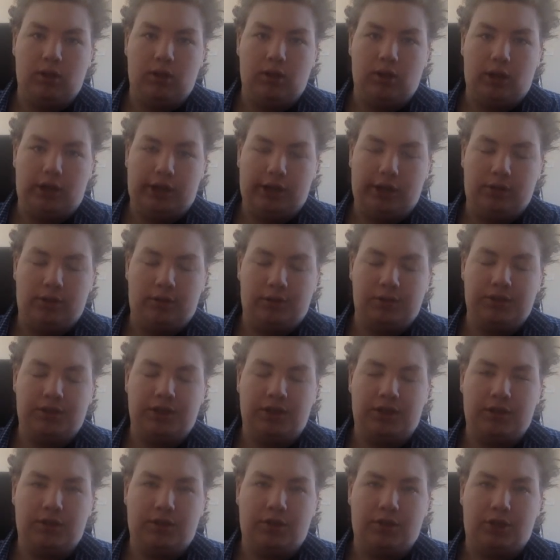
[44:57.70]
I cannot say
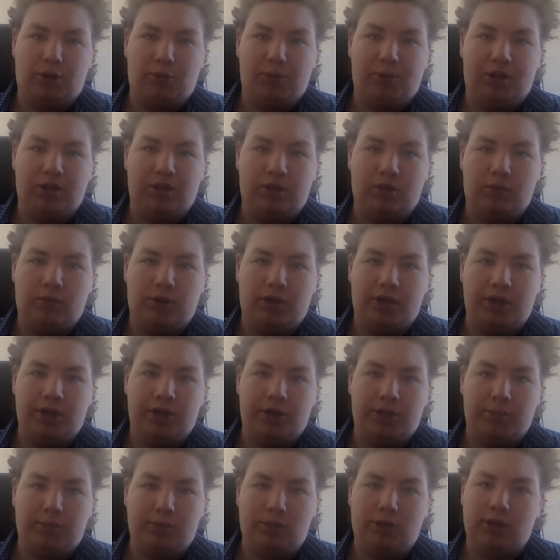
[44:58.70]
anything about your
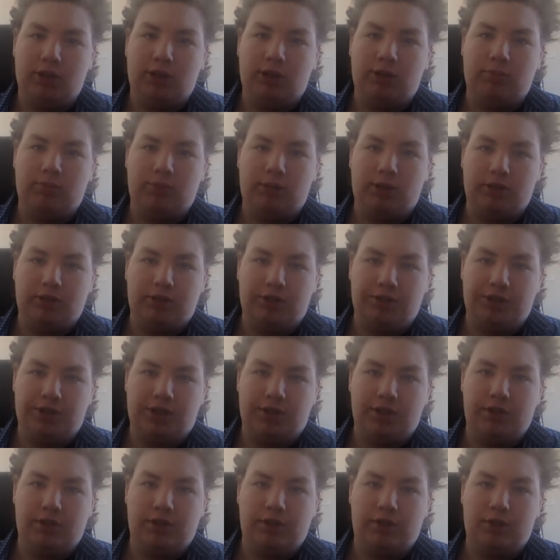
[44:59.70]
writing ability because it's
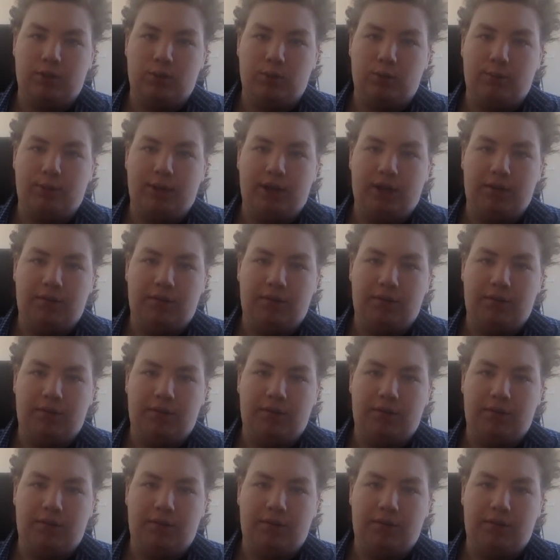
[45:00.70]
easy to do bad